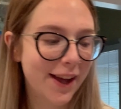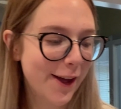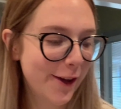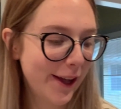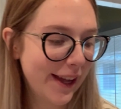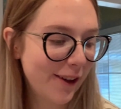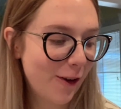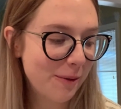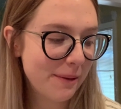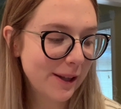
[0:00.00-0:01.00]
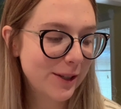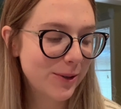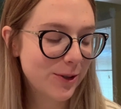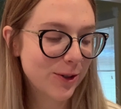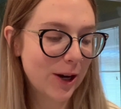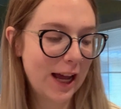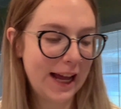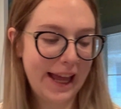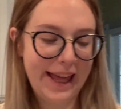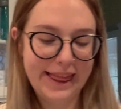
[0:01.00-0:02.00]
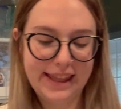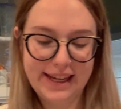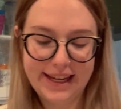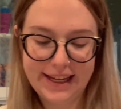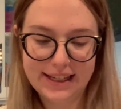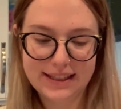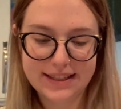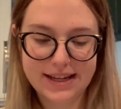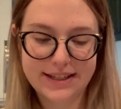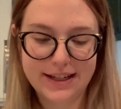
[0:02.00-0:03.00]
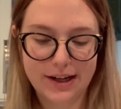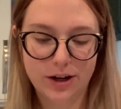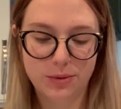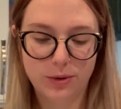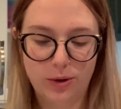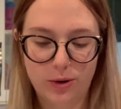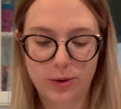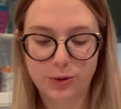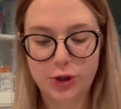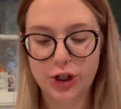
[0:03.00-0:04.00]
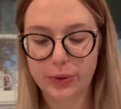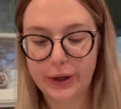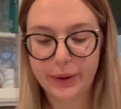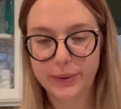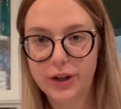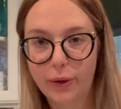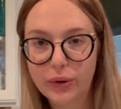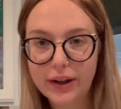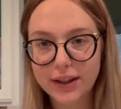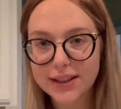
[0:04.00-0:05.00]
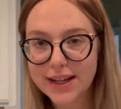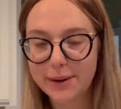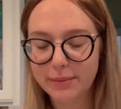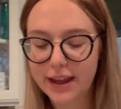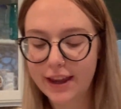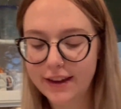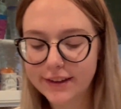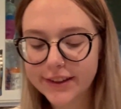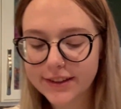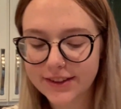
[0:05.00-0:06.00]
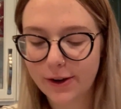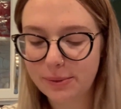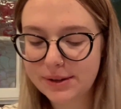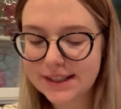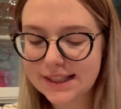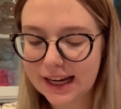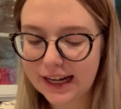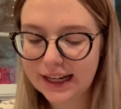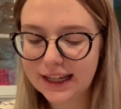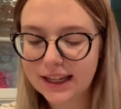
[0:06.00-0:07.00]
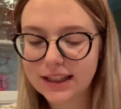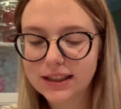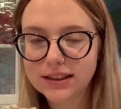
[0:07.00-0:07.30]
Okay, y'all, I'm about to try these dinner roll churro donut type things, so I'm excited.